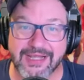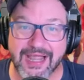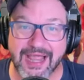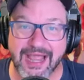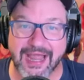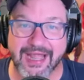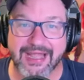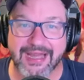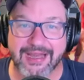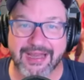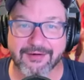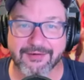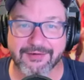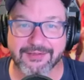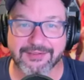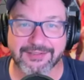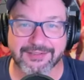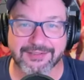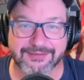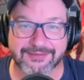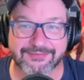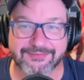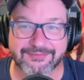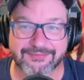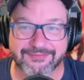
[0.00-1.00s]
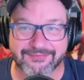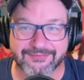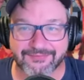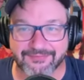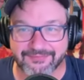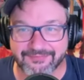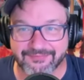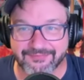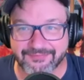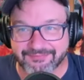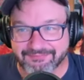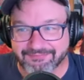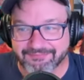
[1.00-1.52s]
And here's a
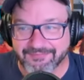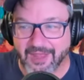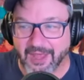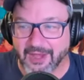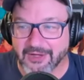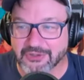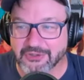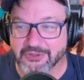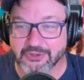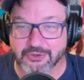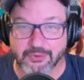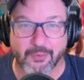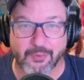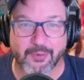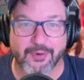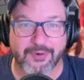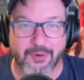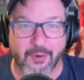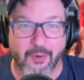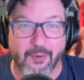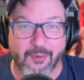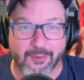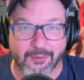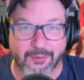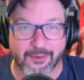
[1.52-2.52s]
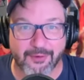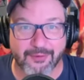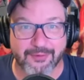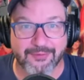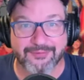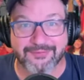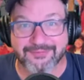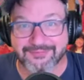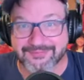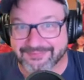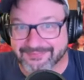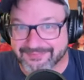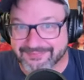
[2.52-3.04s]
a short horror
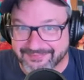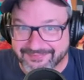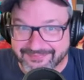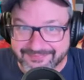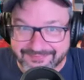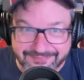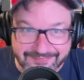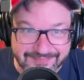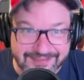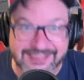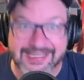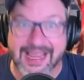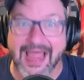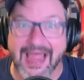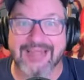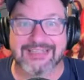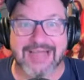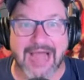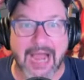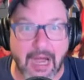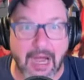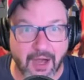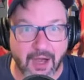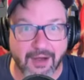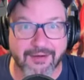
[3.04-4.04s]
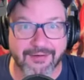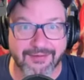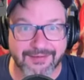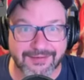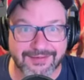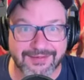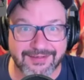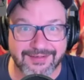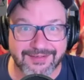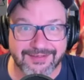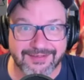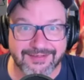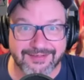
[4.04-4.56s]
satire
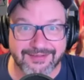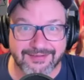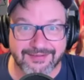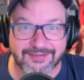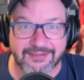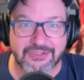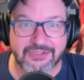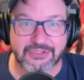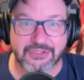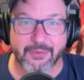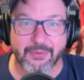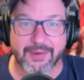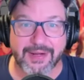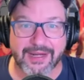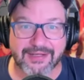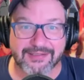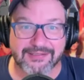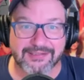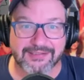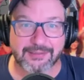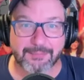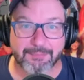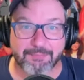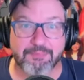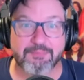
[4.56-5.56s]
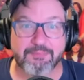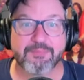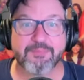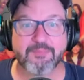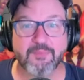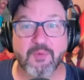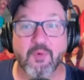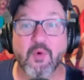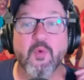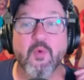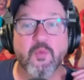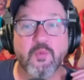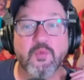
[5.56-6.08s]
showing us the
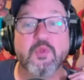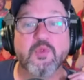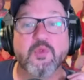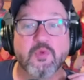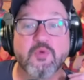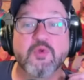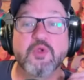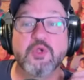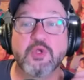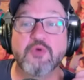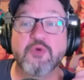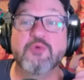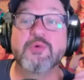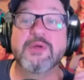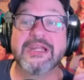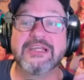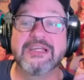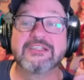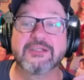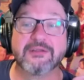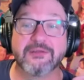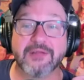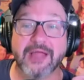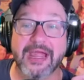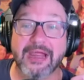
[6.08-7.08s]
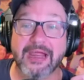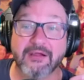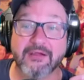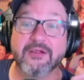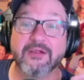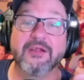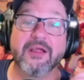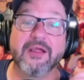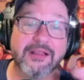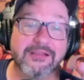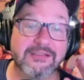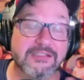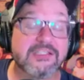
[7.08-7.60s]
you need to like
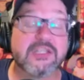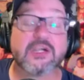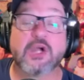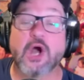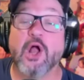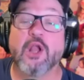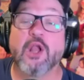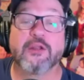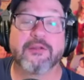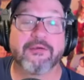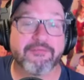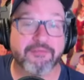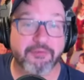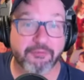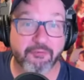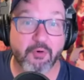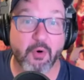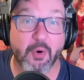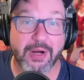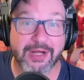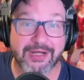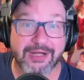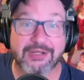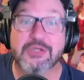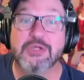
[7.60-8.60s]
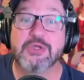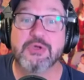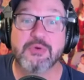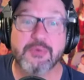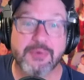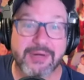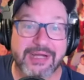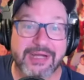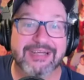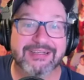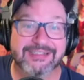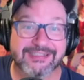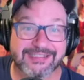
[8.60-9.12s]
it's the call of the void. You
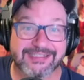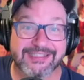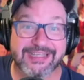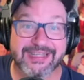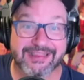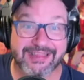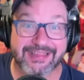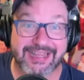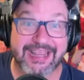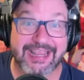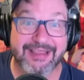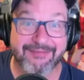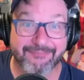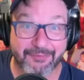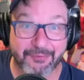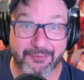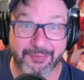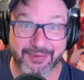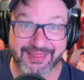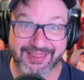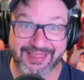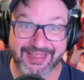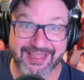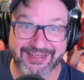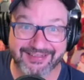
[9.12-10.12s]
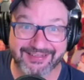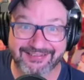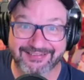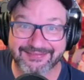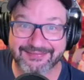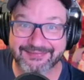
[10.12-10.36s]
need to see the evil within.